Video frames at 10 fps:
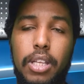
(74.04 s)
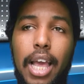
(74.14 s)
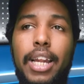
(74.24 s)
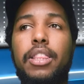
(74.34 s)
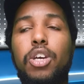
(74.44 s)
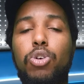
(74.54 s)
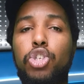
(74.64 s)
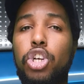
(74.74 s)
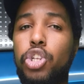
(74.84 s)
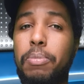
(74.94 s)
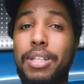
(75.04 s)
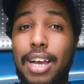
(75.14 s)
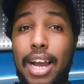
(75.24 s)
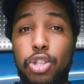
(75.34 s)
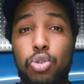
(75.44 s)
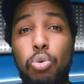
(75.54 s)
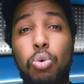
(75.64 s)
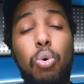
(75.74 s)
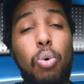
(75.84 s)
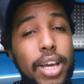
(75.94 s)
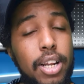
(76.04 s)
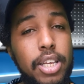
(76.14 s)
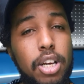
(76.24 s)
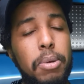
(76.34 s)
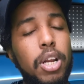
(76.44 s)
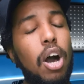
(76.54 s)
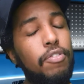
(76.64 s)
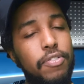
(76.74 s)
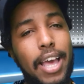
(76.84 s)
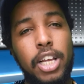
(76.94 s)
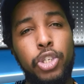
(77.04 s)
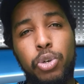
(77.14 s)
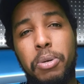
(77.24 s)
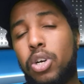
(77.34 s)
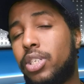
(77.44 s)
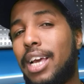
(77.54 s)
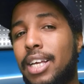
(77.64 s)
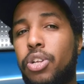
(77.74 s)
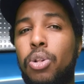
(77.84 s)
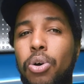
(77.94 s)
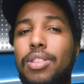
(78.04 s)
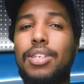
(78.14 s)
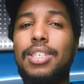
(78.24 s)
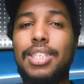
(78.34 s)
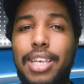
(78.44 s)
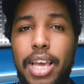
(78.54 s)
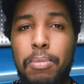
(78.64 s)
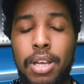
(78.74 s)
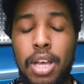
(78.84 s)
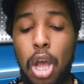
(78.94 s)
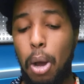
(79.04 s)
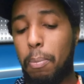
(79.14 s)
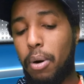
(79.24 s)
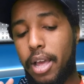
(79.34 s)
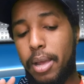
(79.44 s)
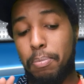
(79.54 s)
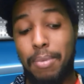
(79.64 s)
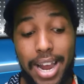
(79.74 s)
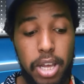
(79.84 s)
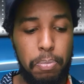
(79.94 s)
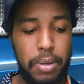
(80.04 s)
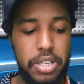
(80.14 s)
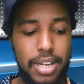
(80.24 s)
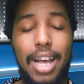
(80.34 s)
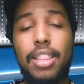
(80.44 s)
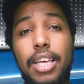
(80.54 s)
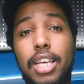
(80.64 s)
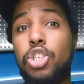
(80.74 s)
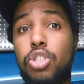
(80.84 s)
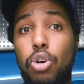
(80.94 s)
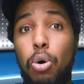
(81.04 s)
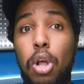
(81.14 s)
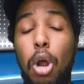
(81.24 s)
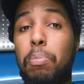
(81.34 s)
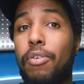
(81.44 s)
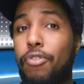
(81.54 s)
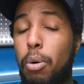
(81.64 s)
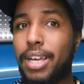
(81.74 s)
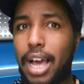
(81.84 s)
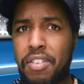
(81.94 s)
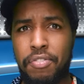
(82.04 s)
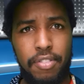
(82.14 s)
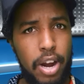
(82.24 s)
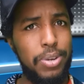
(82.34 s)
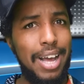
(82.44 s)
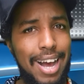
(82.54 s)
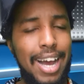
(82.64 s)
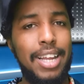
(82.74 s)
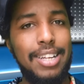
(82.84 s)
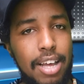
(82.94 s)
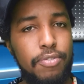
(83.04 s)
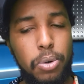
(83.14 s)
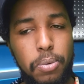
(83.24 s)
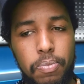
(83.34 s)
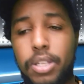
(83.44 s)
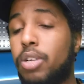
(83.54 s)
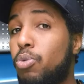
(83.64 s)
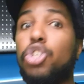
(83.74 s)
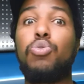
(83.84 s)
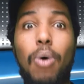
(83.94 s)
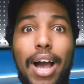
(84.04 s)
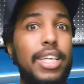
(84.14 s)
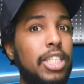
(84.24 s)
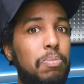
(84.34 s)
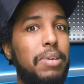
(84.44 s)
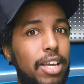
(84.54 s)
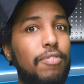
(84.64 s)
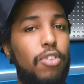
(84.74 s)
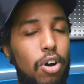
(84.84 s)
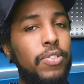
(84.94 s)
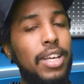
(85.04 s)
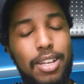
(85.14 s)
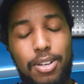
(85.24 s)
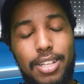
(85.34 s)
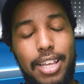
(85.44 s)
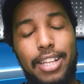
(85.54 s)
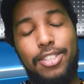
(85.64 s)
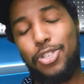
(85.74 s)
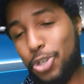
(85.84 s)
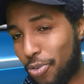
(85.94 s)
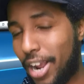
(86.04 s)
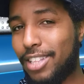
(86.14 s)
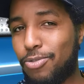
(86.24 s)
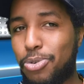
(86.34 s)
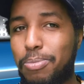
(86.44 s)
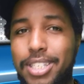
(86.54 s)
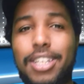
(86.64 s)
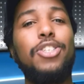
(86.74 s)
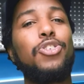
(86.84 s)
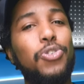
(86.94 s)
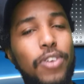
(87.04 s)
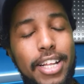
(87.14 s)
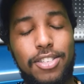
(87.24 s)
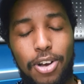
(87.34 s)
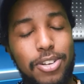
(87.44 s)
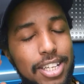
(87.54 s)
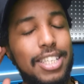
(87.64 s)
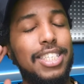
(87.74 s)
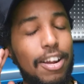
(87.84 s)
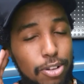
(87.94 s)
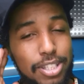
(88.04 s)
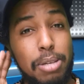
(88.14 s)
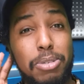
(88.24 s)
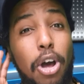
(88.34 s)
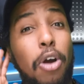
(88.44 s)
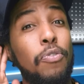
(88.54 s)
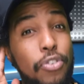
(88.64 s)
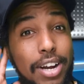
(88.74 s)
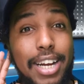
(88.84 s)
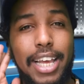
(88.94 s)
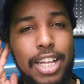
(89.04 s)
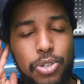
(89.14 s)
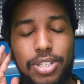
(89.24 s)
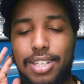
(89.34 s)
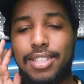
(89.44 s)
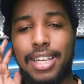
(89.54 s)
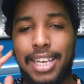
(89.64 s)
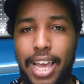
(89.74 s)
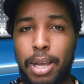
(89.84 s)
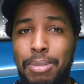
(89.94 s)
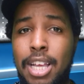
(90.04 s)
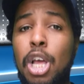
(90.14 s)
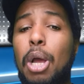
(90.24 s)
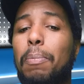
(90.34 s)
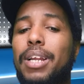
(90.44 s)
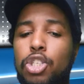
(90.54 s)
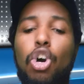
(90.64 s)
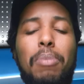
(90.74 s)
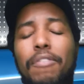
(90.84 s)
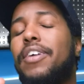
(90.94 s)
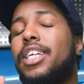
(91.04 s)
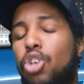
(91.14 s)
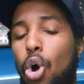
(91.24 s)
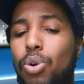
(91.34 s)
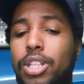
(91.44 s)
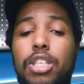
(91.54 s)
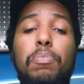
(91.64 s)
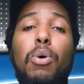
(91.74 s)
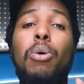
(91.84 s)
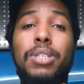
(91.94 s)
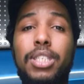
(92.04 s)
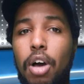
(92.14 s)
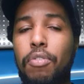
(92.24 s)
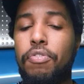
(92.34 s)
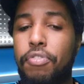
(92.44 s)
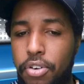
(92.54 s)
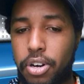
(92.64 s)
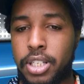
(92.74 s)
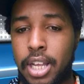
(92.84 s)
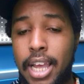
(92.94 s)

And I think we're judging him entirely too quickly coming off of that injury because he hasn't looked the same. But in my opinion, I think he's still performing at a very high level, which is why he's being involved in trade rumors and in trade talks. And there's several teams that are really interested to get him. But let's talk about Victor Oladipo himself first.